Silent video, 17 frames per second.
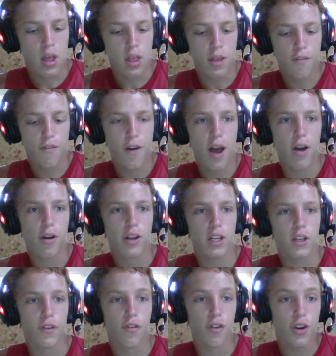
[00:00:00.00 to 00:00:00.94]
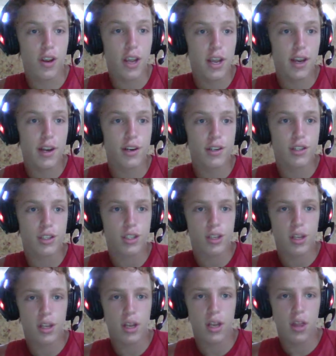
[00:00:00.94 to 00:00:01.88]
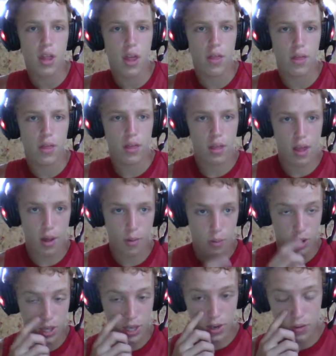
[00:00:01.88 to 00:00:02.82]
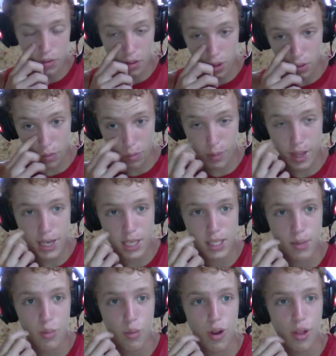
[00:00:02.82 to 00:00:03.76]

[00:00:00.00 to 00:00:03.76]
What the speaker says: Falcons for years, and then I believe they replaced him